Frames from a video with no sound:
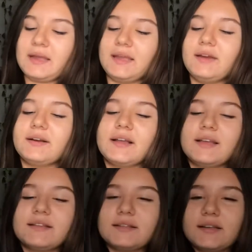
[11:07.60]
here it
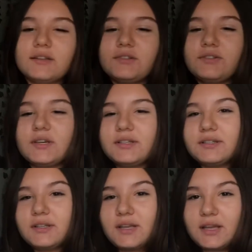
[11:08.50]
is. It is just